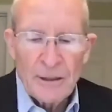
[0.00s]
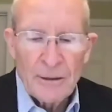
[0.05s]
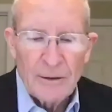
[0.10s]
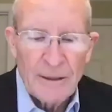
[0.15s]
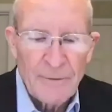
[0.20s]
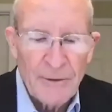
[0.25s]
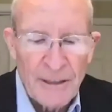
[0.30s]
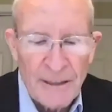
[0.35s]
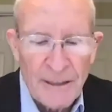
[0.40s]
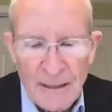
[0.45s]

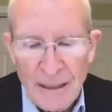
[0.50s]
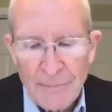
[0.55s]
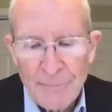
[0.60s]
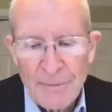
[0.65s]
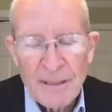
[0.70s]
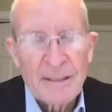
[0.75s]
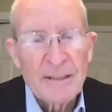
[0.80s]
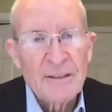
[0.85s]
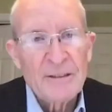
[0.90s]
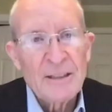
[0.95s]
every
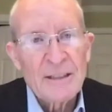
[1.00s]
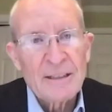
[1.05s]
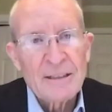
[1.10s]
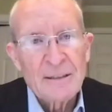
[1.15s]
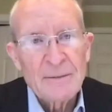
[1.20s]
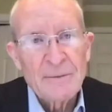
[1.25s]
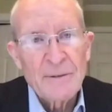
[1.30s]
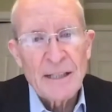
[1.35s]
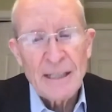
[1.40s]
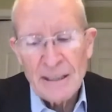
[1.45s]
company
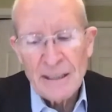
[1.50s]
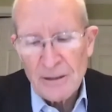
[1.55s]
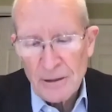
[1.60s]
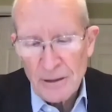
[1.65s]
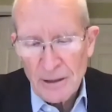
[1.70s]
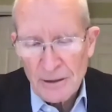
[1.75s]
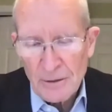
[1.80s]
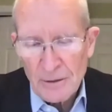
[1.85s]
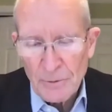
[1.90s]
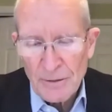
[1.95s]
executive that I
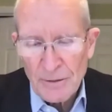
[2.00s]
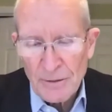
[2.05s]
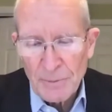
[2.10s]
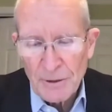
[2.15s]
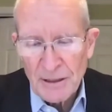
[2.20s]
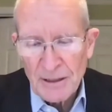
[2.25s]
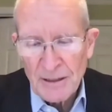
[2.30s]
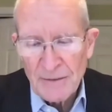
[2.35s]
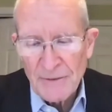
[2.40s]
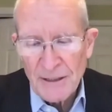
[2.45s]
talked with
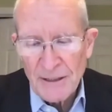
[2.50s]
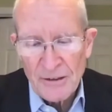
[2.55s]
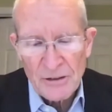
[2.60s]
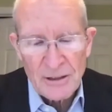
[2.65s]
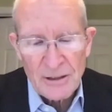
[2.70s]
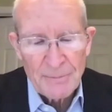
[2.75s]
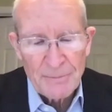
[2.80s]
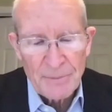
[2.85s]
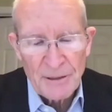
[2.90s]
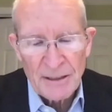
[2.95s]
believed that his
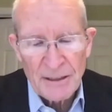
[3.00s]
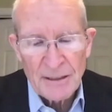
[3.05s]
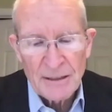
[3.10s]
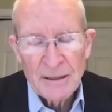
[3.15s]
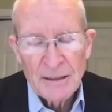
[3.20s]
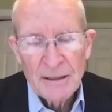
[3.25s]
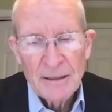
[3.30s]
company